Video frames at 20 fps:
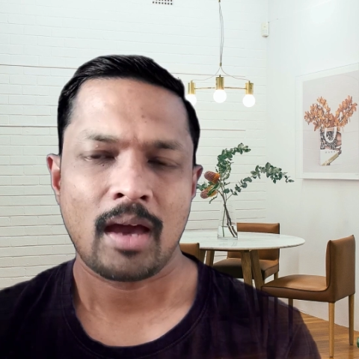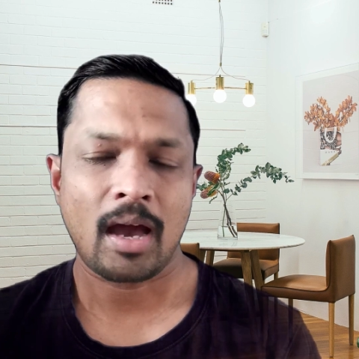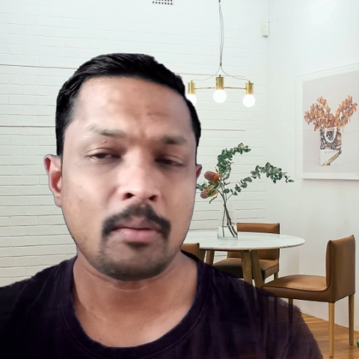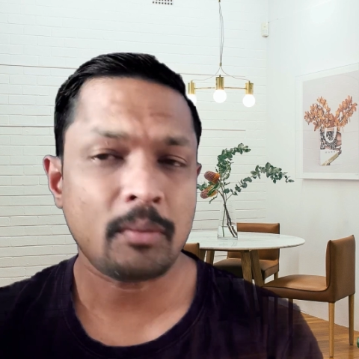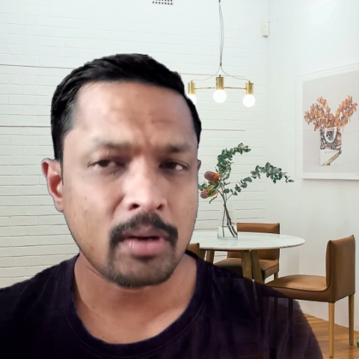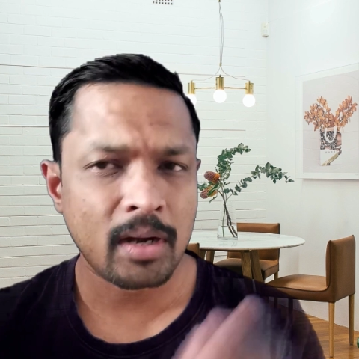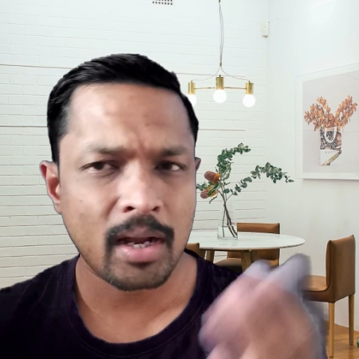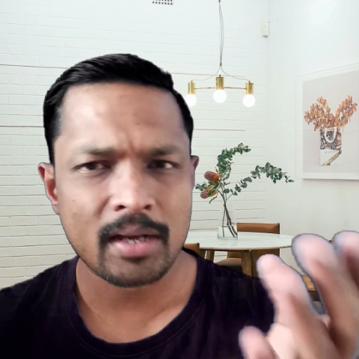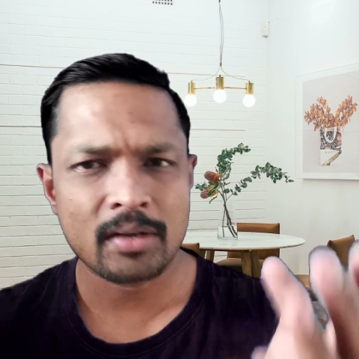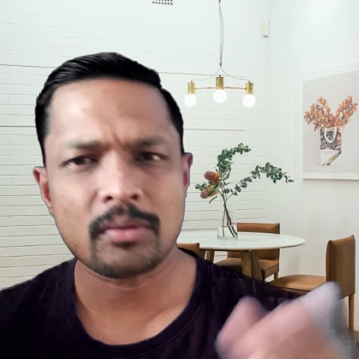
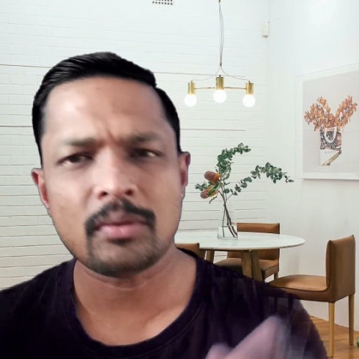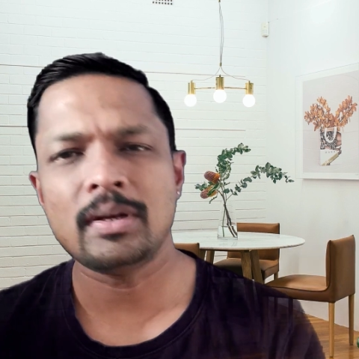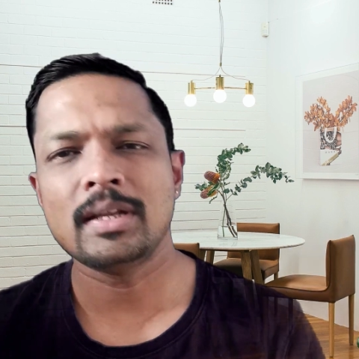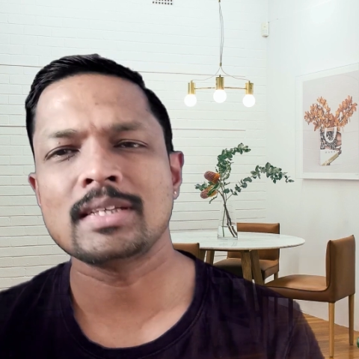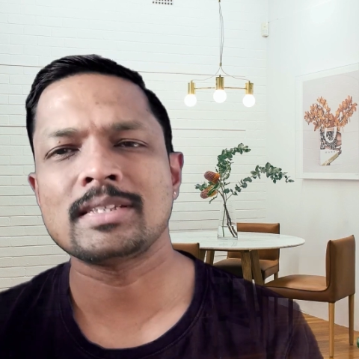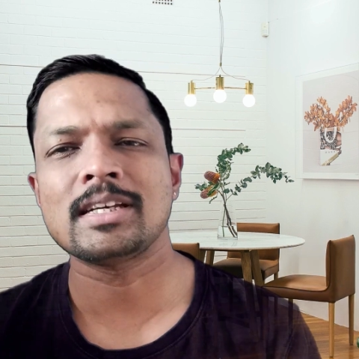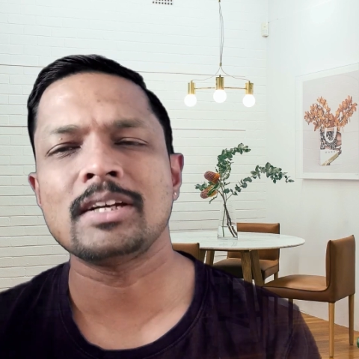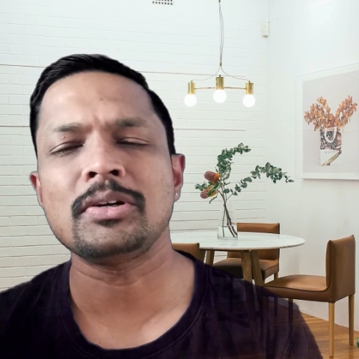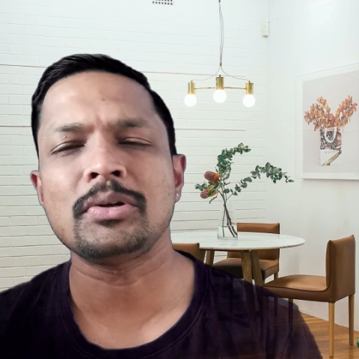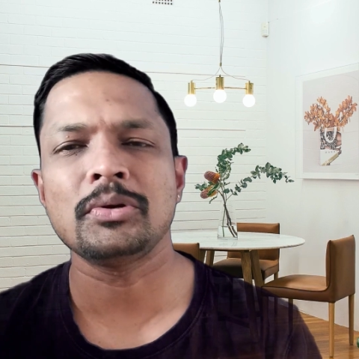I would like to
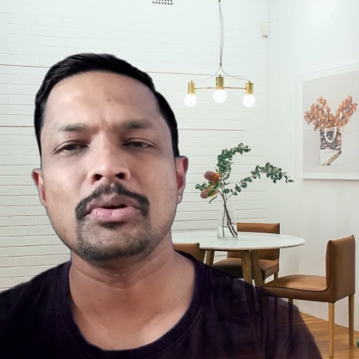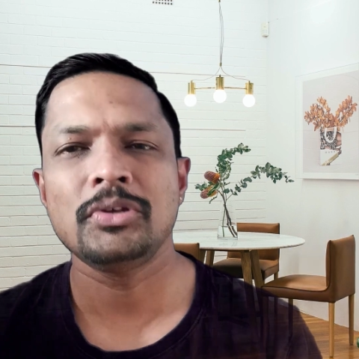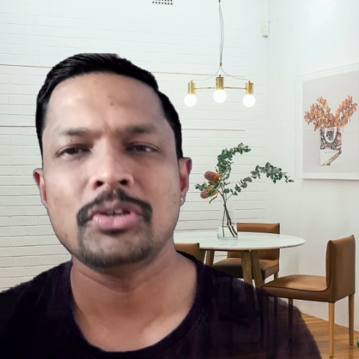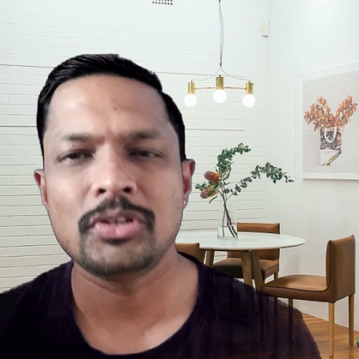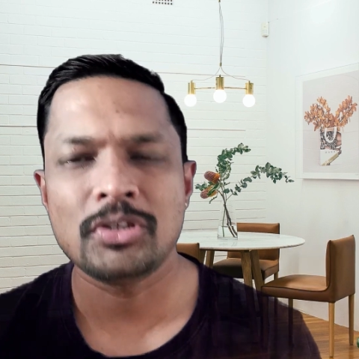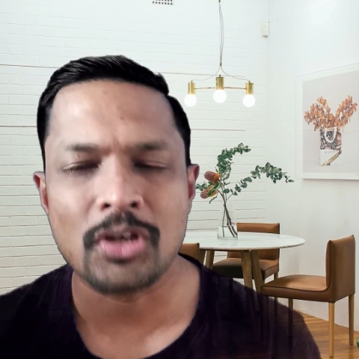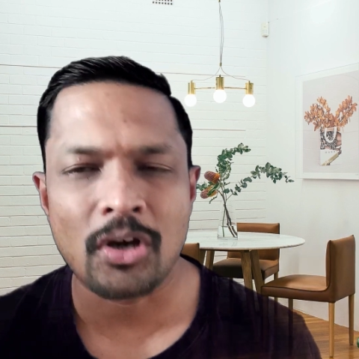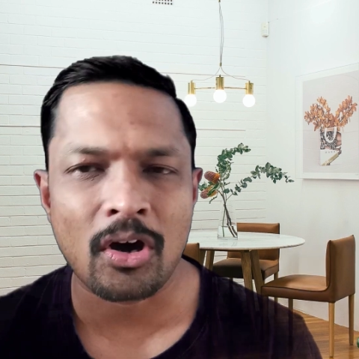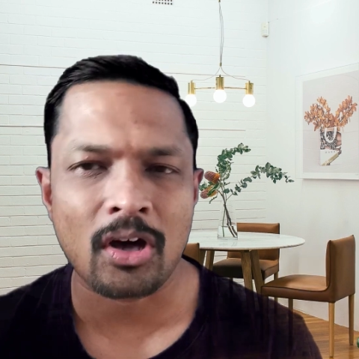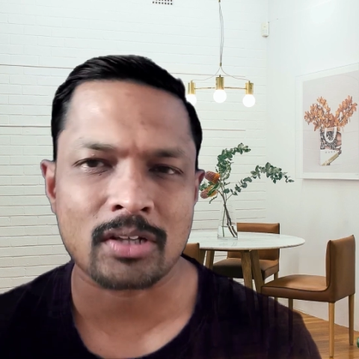listen to
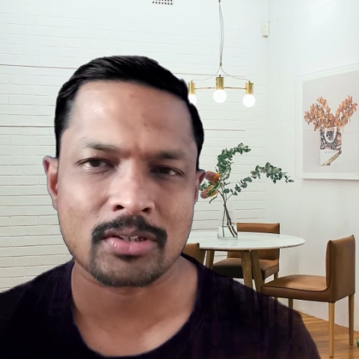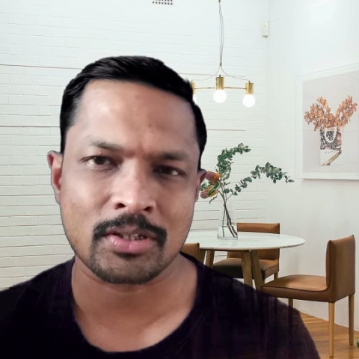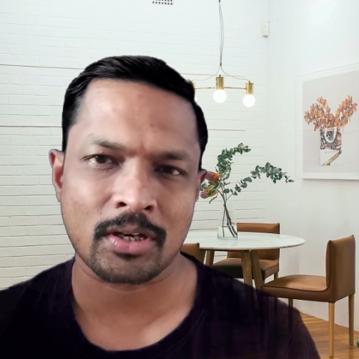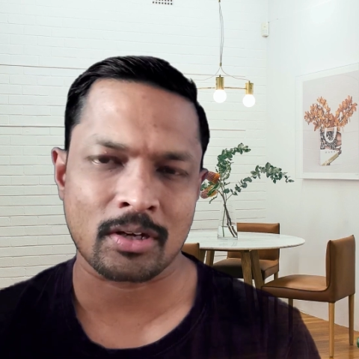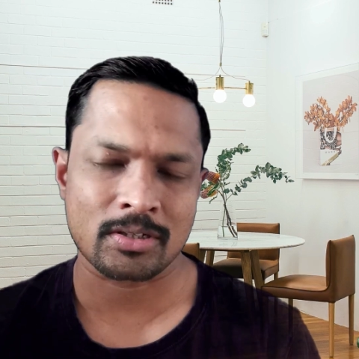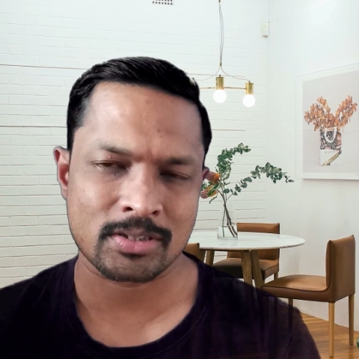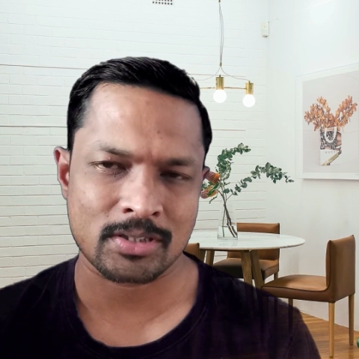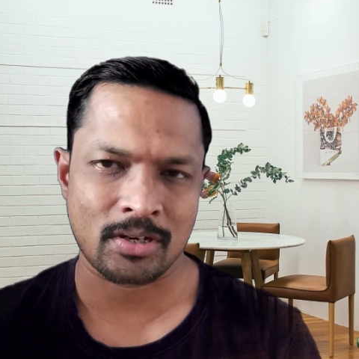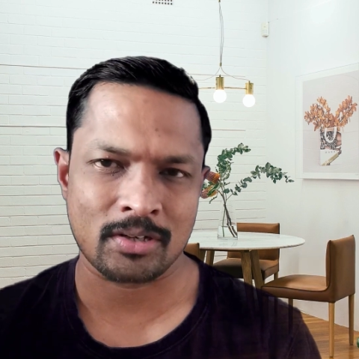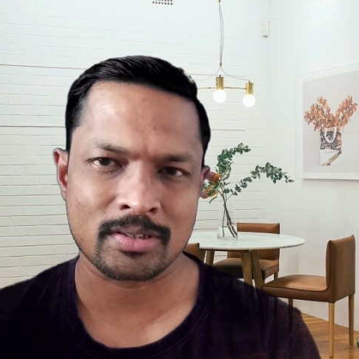your
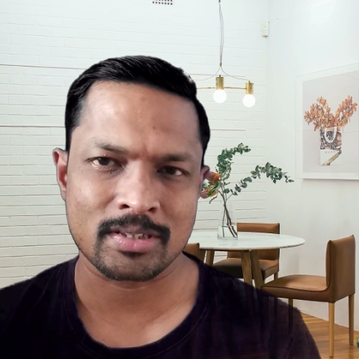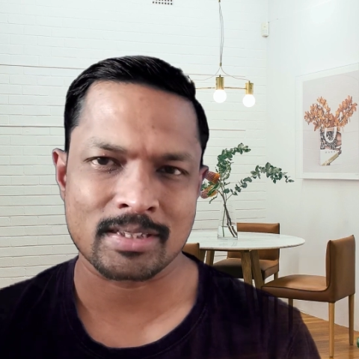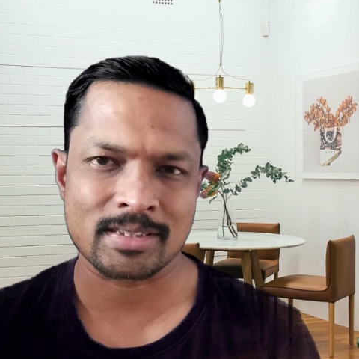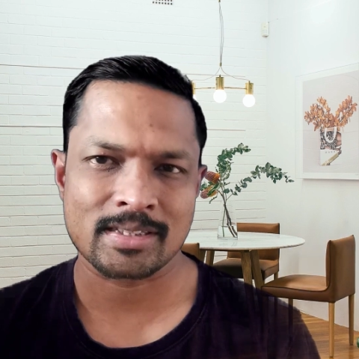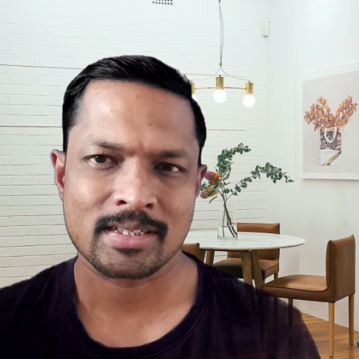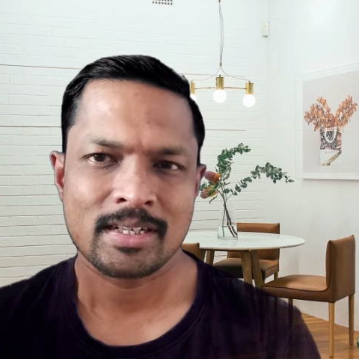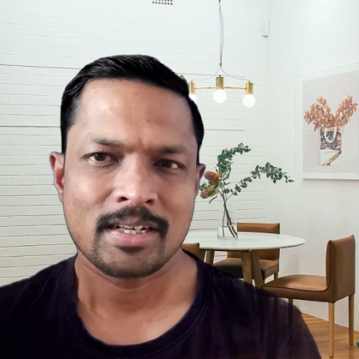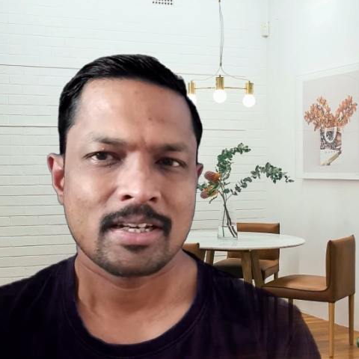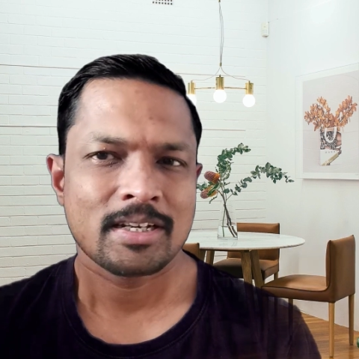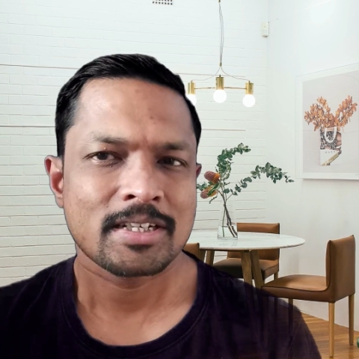thoughts on this.